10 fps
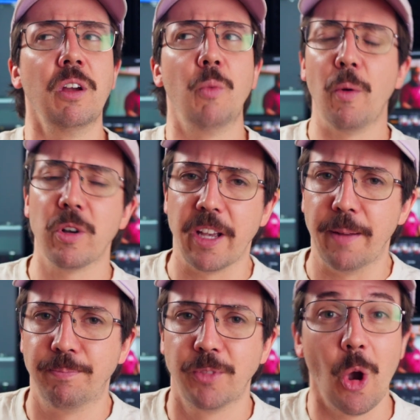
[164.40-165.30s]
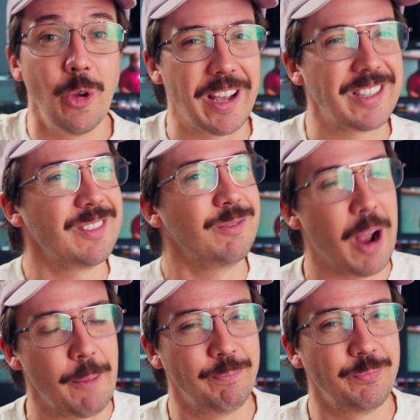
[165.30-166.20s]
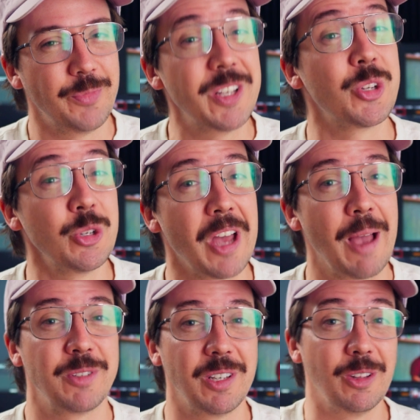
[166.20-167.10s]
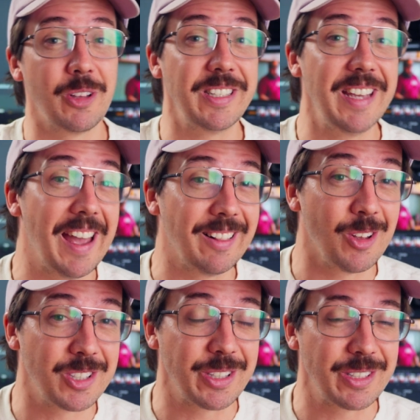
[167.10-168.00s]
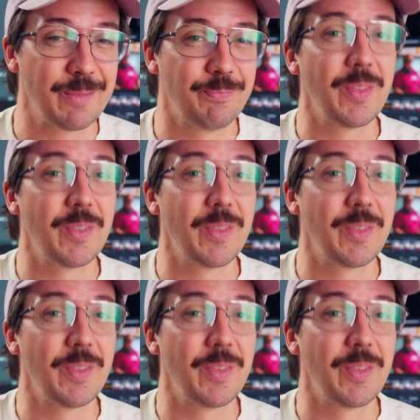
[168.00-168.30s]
Where was I? Codecs, right. There's 2 types, lossy and lossless.